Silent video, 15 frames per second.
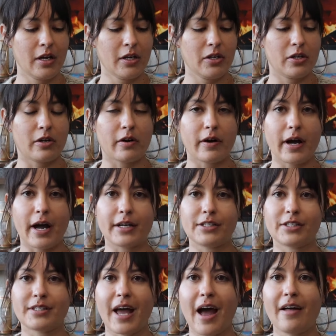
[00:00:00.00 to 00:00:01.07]
you know, I
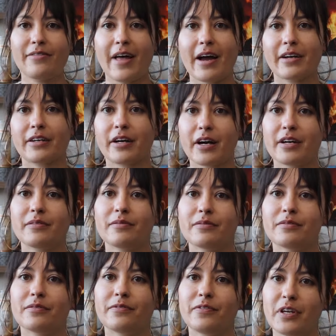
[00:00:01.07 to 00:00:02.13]
just had that
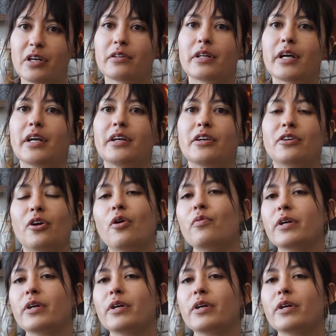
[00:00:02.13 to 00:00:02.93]
gut feeling, you know,